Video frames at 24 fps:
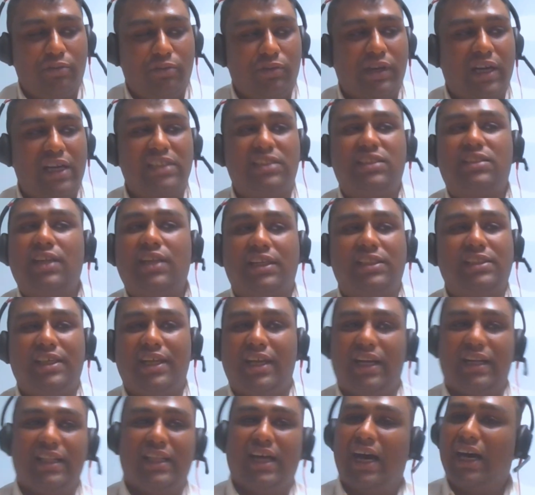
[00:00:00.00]

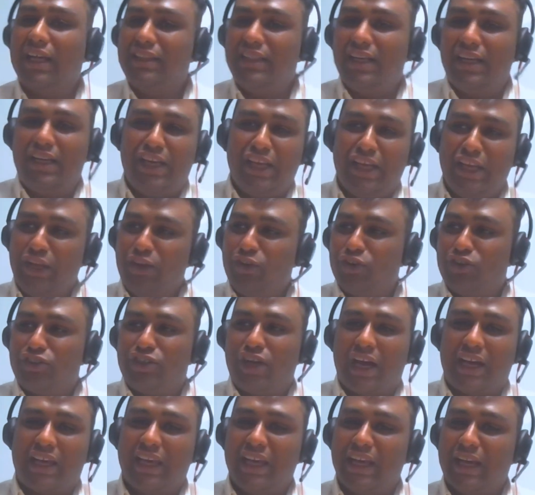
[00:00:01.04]
construction, and the other day you're
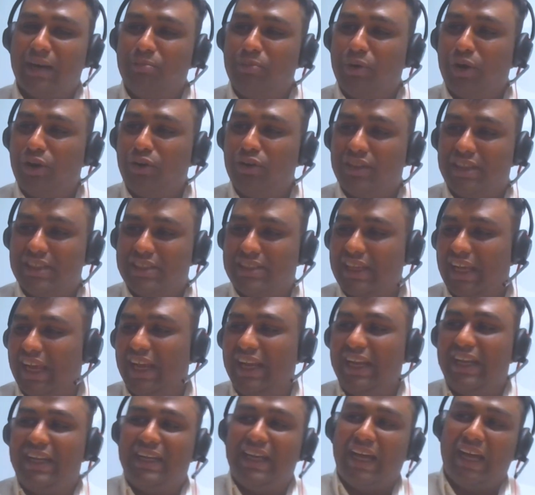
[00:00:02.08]
talking about this
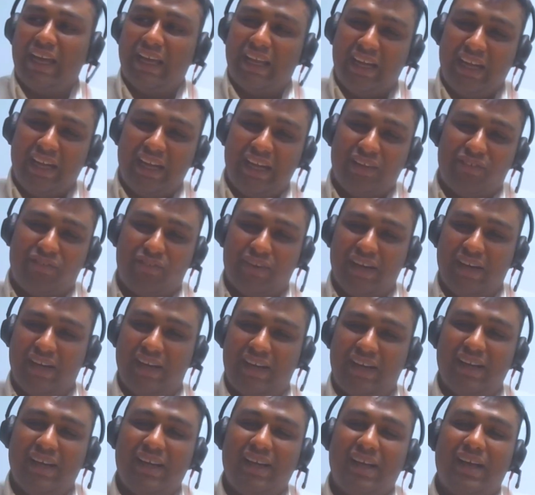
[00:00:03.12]
entirely
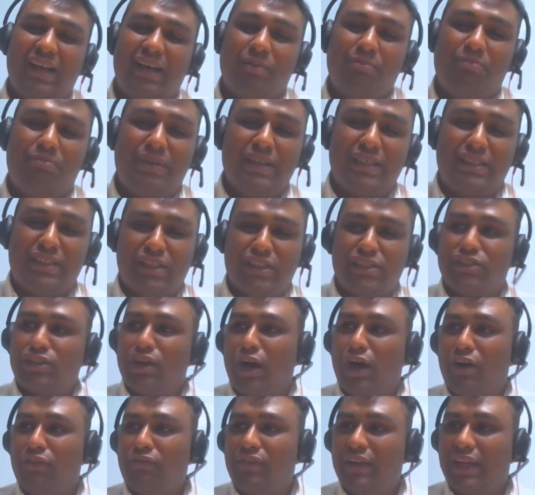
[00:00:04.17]
different business
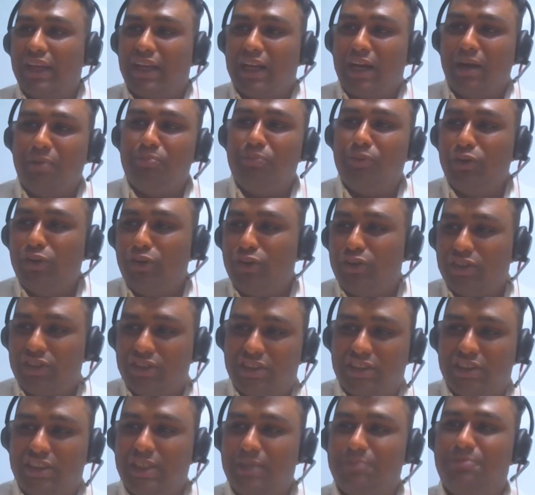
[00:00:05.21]
of like
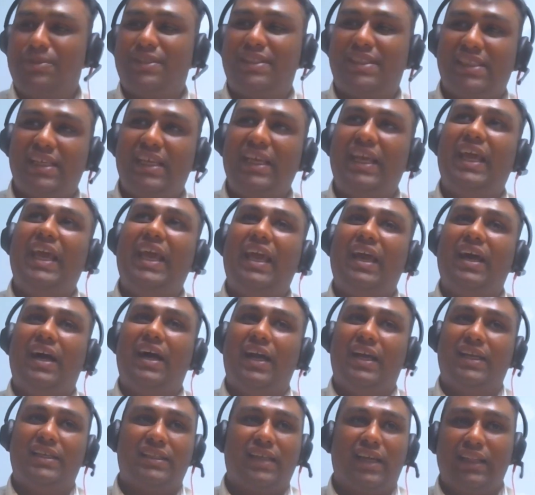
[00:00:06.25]
computers, chips,
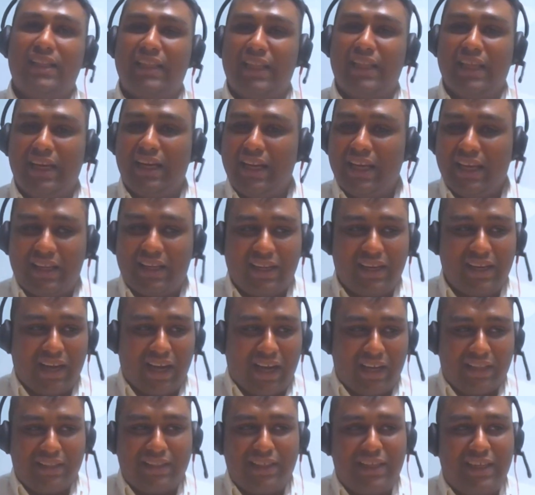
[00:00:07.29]
AI, and then like
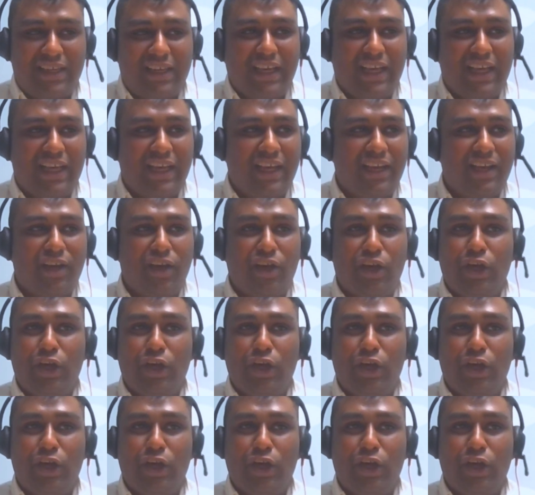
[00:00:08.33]
another day